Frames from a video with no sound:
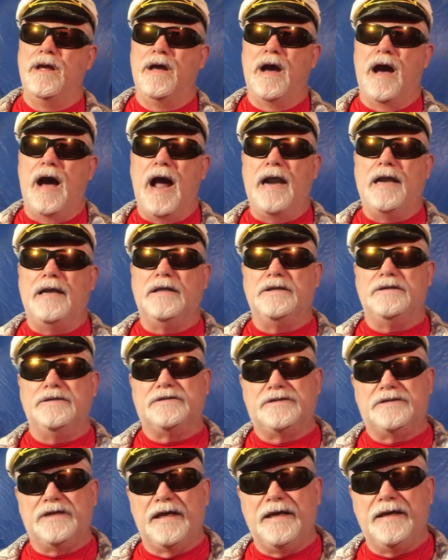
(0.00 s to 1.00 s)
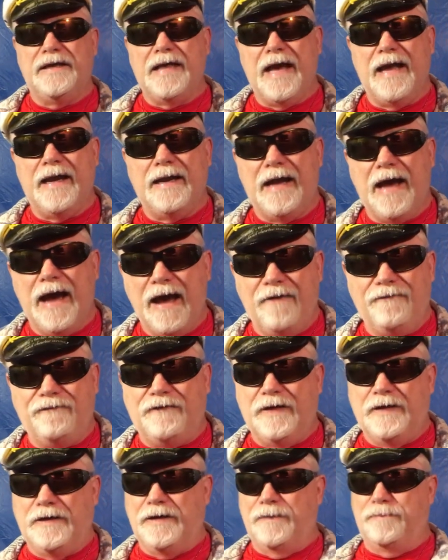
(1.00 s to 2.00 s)
I didn't see that knife
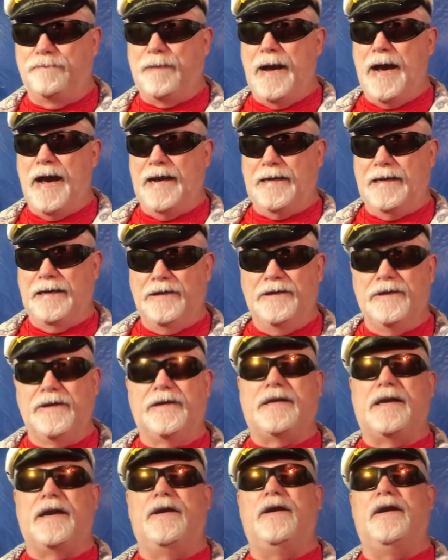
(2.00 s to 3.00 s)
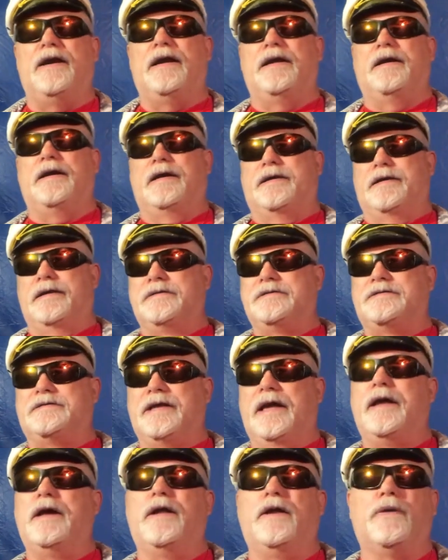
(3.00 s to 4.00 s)
in your pocket. You're carrying a
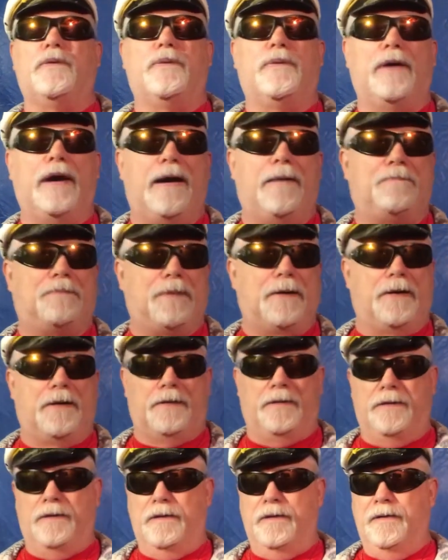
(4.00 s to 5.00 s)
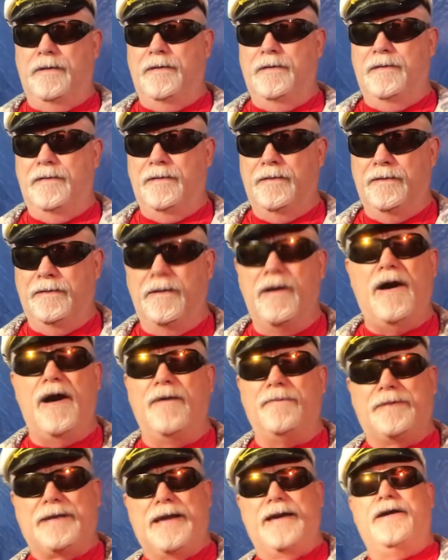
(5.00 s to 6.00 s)
concealed weapon. No,
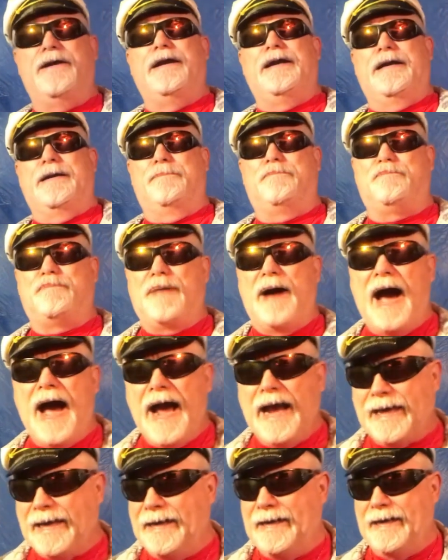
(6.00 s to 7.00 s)
I'm carrying a pocket